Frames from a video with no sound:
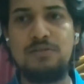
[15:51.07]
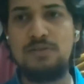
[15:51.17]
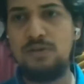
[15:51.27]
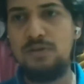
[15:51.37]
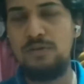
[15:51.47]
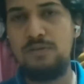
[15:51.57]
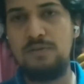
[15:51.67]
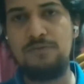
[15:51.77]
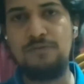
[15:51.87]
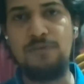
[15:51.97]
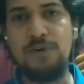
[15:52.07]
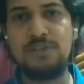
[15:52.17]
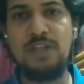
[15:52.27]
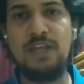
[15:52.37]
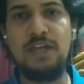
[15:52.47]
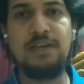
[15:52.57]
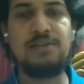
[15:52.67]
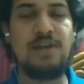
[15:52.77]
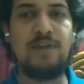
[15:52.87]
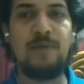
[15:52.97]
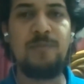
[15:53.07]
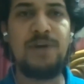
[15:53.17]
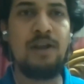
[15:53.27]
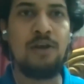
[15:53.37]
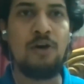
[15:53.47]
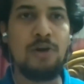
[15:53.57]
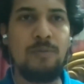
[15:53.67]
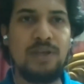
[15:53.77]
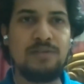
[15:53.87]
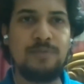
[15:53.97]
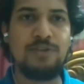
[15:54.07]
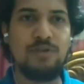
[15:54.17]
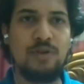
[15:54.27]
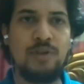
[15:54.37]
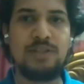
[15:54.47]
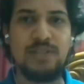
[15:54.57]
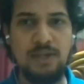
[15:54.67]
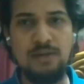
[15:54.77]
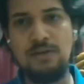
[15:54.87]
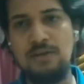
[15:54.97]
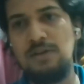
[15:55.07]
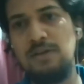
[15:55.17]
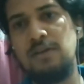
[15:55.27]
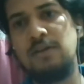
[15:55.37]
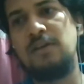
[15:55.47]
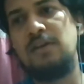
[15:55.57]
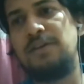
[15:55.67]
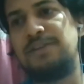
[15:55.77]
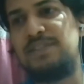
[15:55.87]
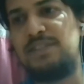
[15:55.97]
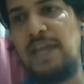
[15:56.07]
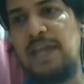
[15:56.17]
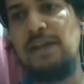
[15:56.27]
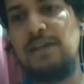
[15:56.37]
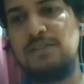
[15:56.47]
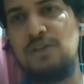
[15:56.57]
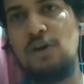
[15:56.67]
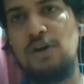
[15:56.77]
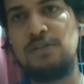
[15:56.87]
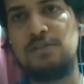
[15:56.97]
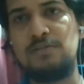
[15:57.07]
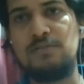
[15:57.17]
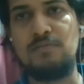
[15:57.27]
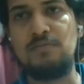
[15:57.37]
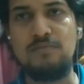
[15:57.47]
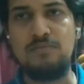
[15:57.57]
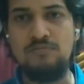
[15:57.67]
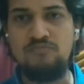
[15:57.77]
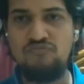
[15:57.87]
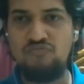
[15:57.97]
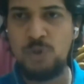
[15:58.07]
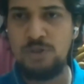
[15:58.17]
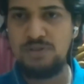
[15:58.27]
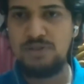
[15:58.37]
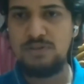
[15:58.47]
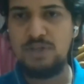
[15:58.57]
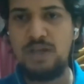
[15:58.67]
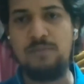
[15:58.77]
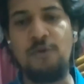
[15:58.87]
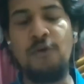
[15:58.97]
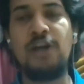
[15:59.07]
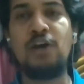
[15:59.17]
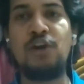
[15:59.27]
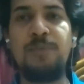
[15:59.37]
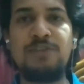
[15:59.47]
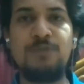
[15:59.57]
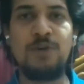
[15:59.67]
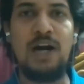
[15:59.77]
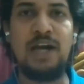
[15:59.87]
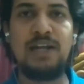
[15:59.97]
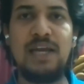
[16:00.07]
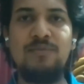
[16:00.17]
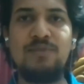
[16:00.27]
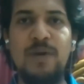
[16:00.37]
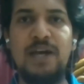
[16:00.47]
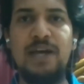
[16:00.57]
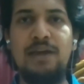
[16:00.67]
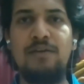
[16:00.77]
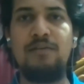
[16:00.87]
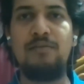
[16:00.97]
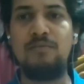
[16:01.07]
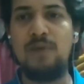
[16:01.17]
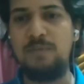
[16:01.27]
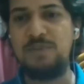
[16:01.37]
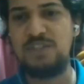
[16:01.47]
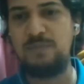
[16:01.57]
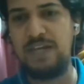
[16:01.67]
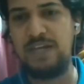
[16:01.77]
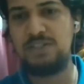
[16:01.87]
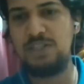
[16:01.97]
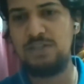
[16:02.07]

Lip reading: So firstly is Developmental Economics by Sunanda Sen. Second is yours. What is this? Yeah, Good Economics for Hard Times by Abhijit Banerjee.